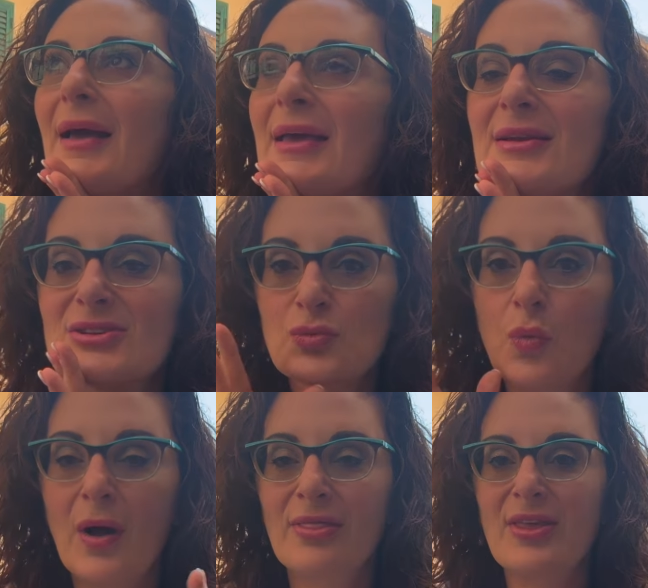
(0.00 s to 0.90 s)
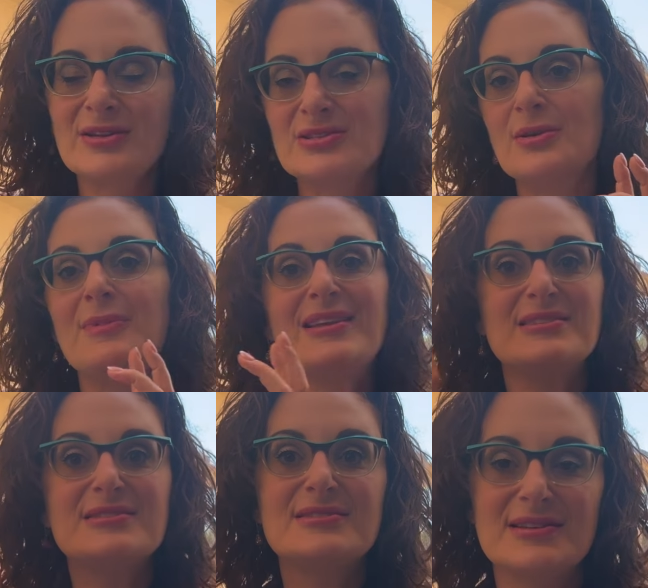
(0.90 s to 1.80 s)
it is one thing to meet
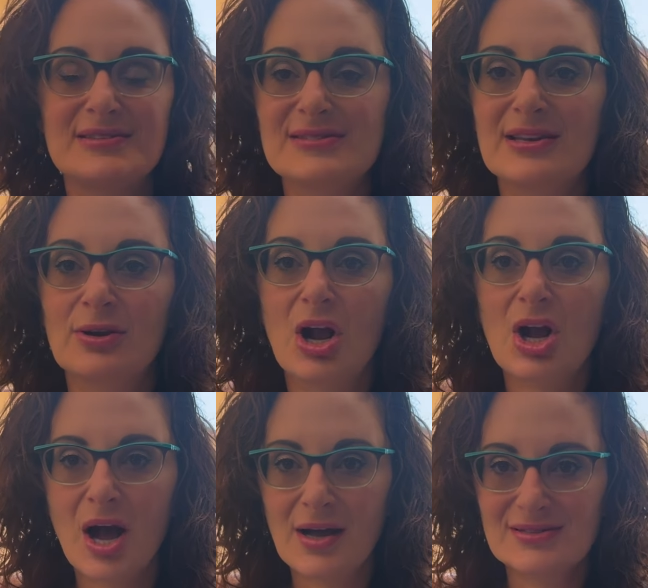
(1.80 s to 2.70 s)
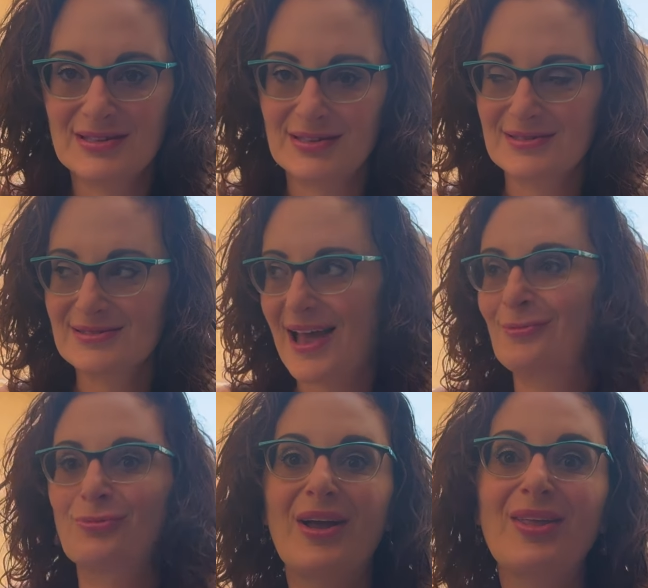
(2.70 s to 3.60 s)
distant cousins
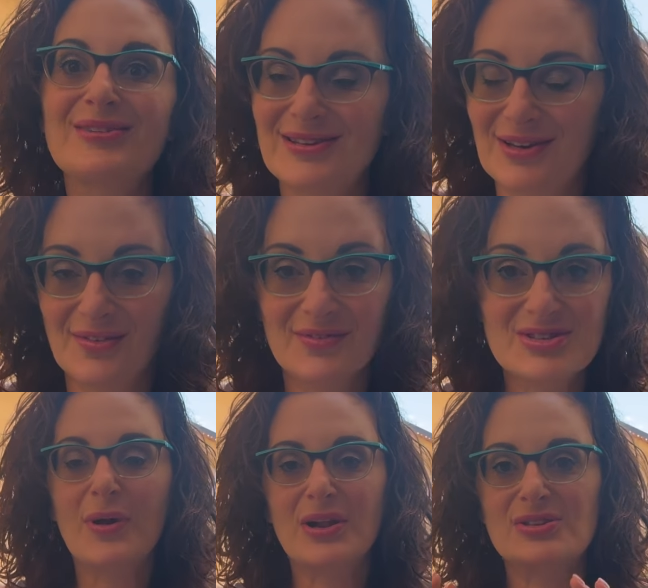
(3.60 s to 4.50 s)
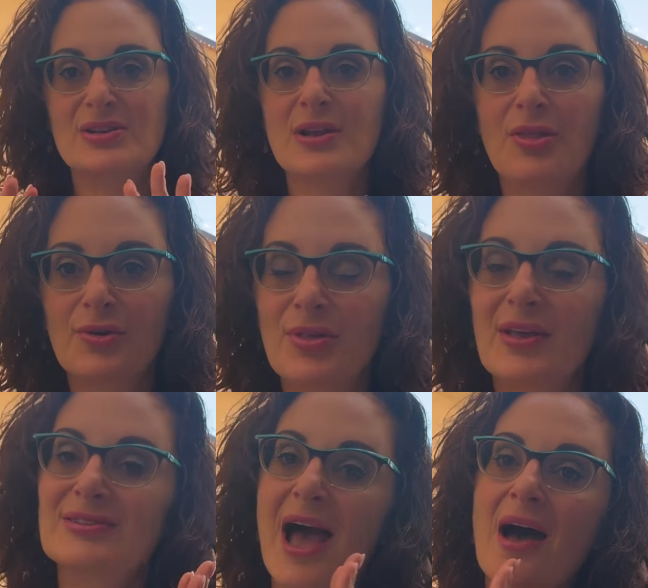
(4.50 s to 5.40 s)
and relatives, but it's another
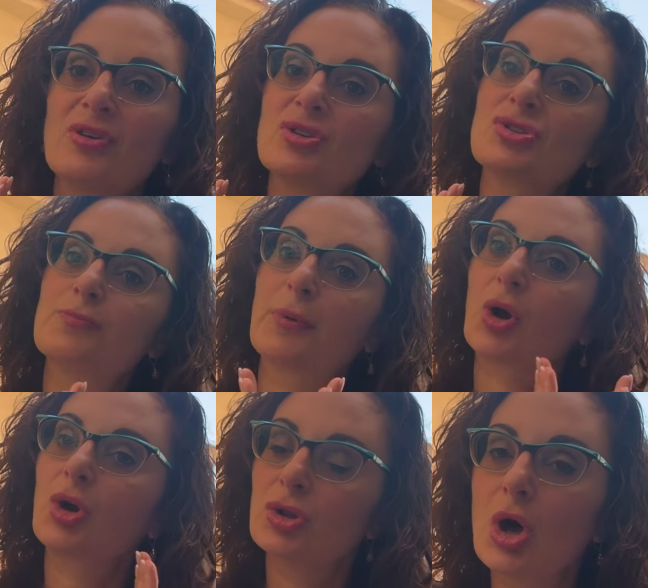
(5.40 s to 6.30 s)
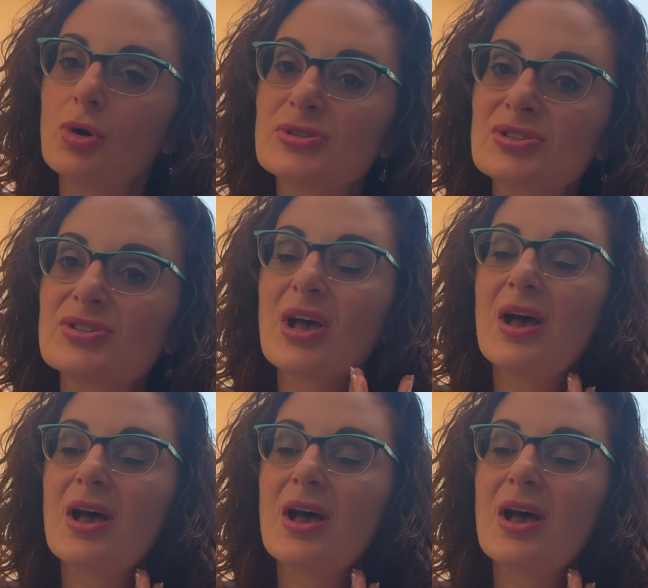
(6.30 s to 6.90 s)
thing to have a super close